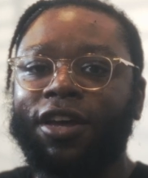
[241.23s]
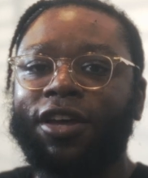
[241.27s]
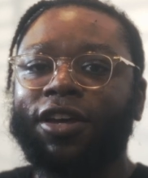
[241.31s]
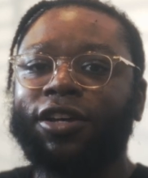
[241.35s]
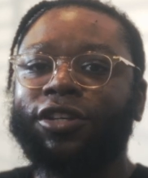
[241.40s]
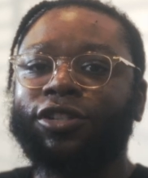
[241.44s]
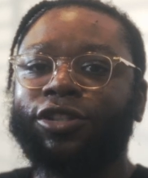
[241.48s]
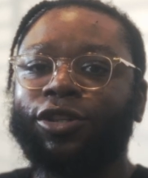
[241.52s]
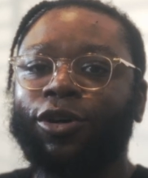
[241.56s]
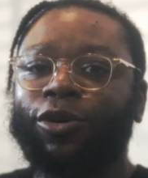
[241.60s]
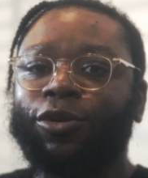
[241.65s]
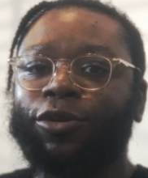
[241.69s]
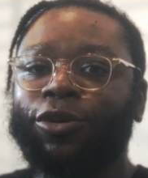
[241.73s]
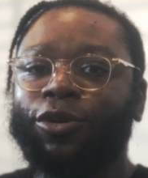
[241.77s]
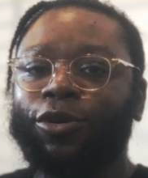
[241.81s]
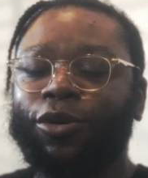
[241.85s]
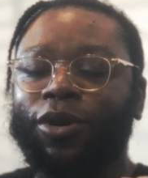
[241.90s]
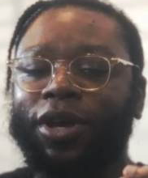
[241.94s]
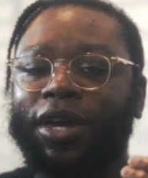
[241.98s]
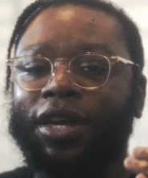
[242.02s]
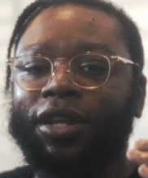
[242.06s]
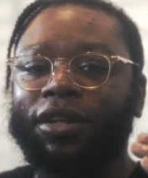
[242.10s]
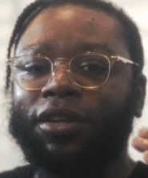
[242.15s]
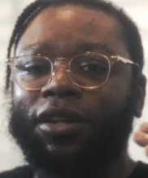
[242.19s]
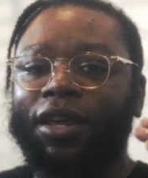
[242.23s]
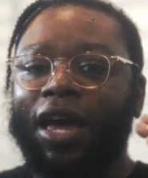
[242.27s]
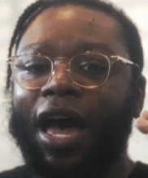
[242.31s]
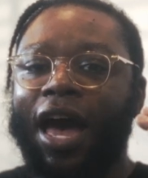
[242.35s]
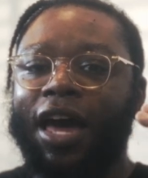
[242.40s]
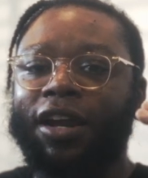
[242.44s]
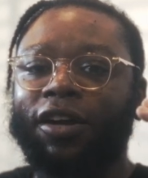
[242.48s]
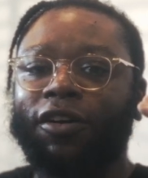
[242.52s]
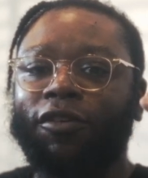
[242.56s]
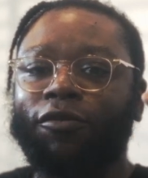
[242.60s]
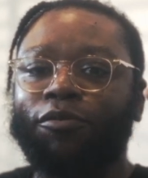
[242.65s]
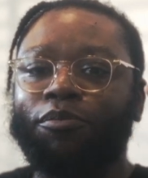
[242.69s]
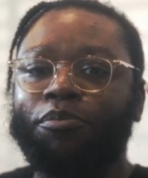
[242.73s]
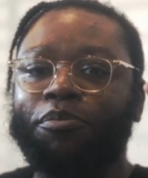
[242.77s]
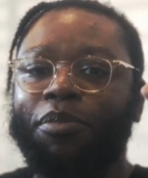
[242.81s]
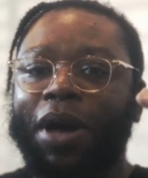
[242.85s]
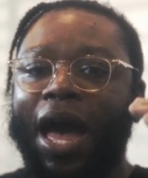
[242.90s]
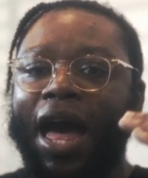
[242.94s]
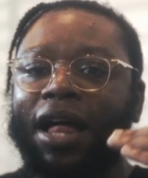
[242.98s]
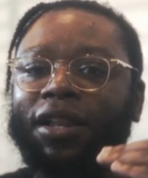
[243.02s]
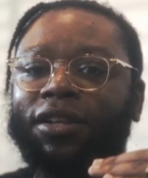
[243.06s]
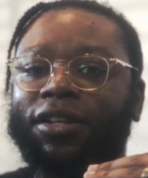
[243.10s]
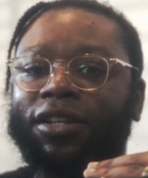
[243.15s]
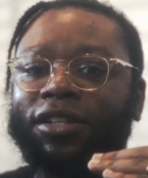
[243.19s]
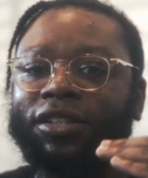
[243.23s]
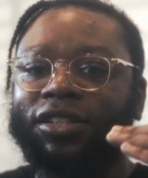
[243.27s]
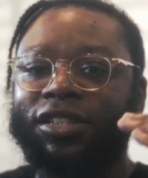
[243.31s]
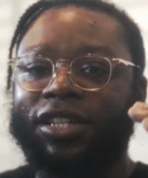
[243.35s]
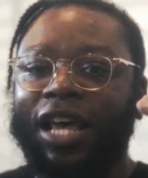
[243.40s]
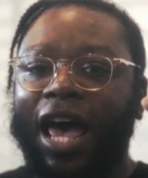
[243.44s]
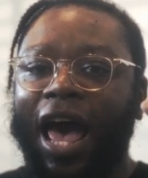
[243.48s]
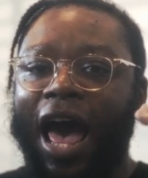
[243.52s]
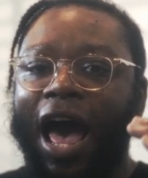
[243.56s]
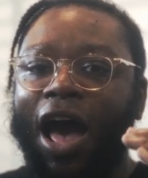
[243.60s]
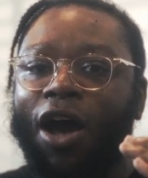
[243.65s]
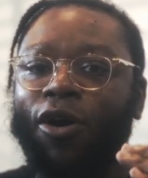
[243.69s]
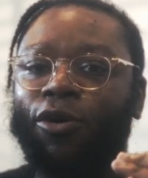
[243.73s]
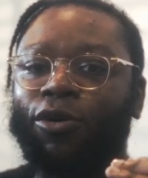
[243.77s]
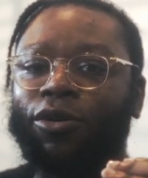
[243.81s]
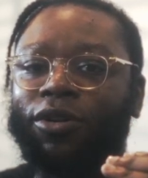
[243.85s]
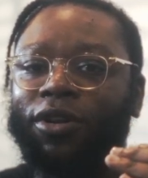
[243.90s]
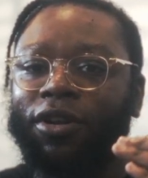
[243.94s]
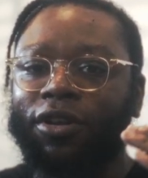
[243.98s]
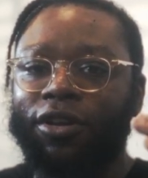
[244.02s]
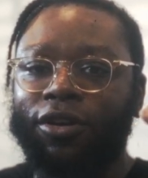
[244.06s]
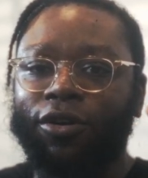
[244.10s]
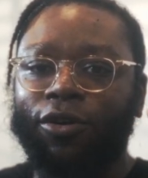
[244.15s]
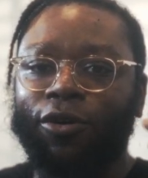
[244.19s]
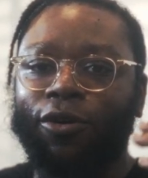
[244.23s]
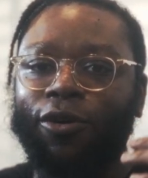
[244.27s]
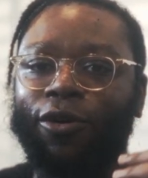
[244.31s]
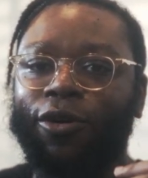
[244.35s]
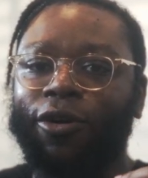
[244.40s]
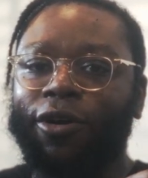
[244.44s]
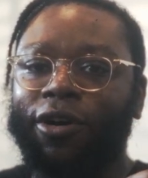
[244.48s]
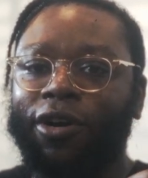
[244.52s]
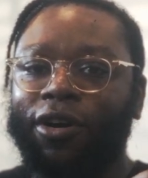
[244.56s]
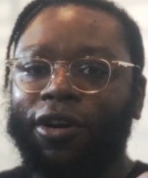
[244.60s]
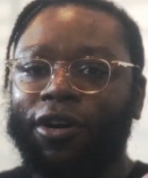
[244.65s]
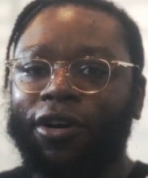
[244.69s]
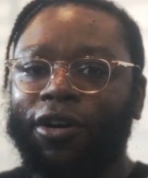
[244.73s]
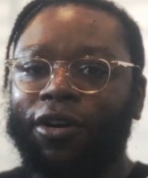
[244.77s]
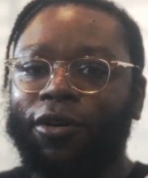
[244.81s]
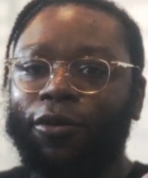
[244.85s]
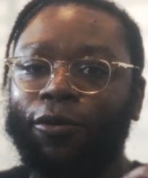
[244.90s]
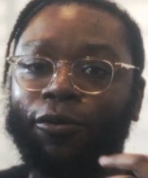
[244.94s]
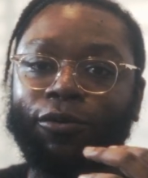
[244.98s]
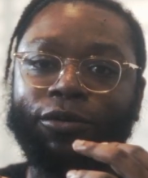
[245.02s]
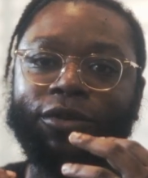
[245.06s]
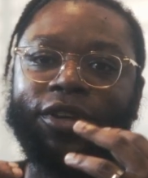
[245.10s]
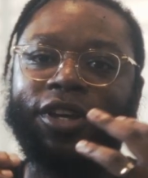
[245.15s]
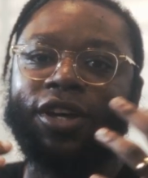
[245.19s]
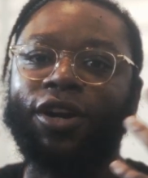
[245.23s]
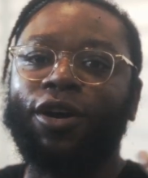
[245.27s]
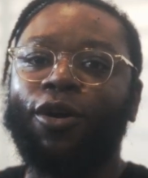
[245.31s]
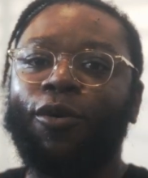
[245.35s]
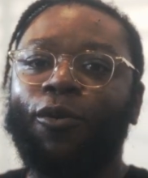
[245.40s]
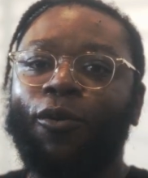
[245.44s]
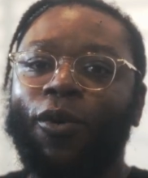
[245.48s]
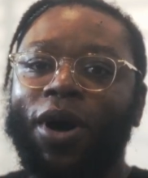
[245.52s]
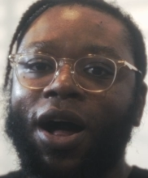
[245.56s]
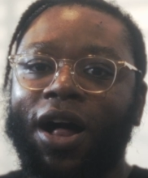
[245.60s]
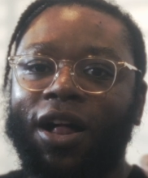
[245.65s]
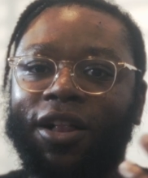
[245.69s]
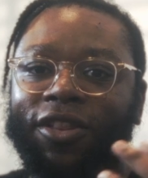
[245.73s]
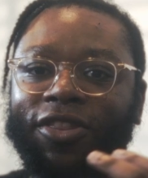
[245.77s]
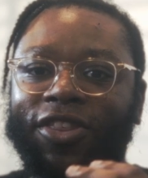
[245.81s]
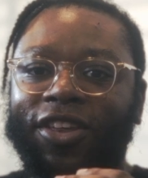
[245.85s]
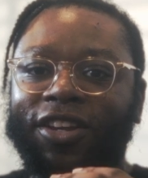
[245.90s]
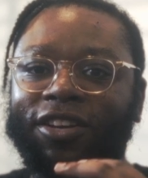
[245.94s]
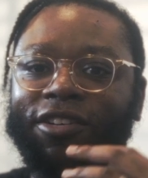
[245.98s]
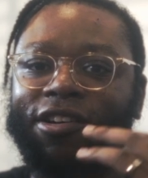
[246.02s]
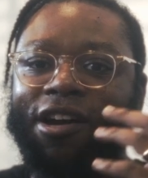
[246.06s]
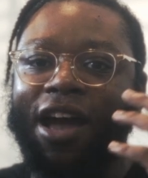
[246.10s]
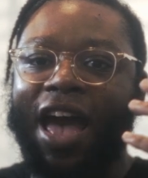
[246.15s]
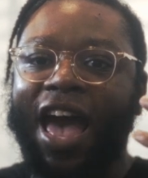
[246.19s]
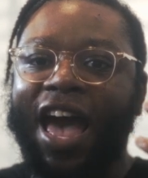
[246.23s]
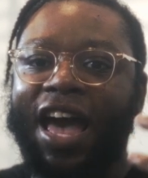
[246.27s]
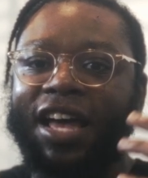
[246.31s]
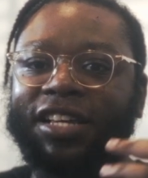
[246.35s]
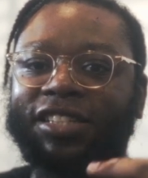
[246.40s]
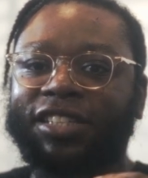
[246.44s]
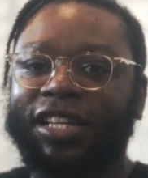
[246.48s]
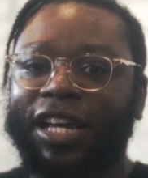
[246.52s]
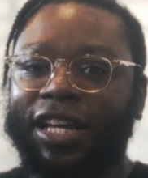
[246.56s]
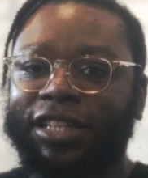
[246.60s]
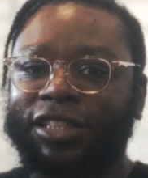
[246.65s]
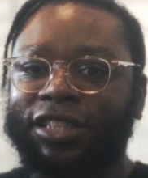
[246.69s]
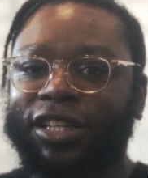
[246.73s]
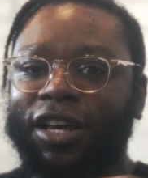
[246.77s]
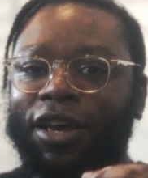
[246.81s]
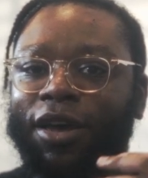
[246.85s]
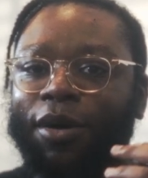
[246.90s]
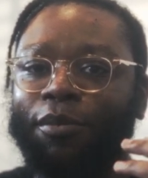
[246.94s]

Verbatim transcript: So you can kind of balance out your you know wealth and your assets